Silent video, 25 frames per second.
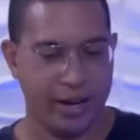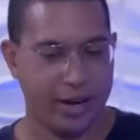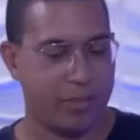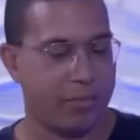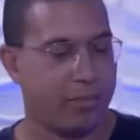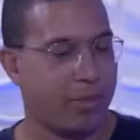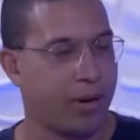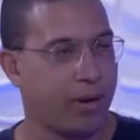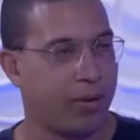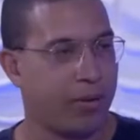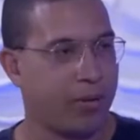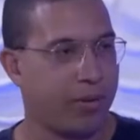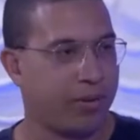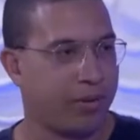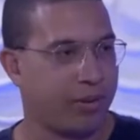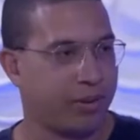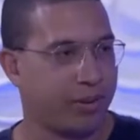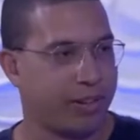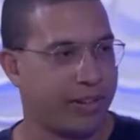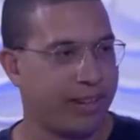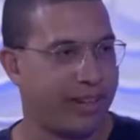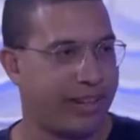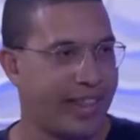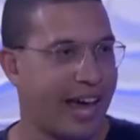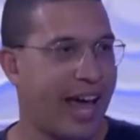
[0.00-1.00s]
about
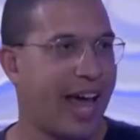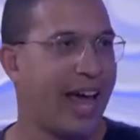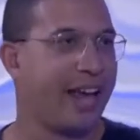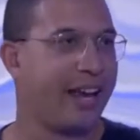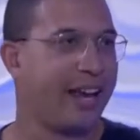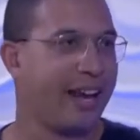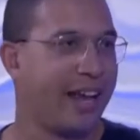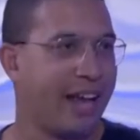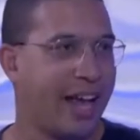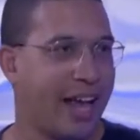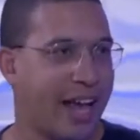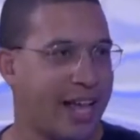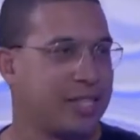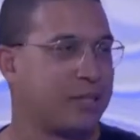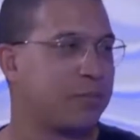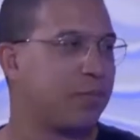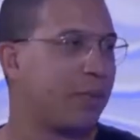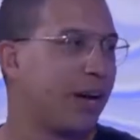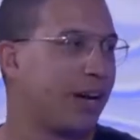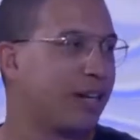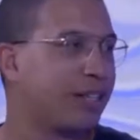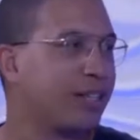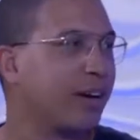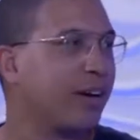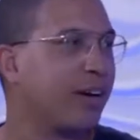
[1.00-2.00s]
that
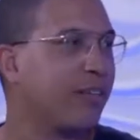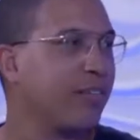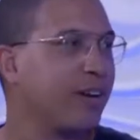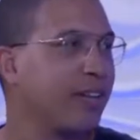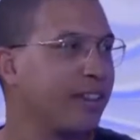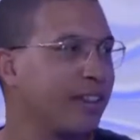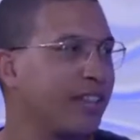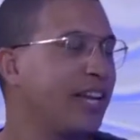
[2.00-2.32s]
aspect of it.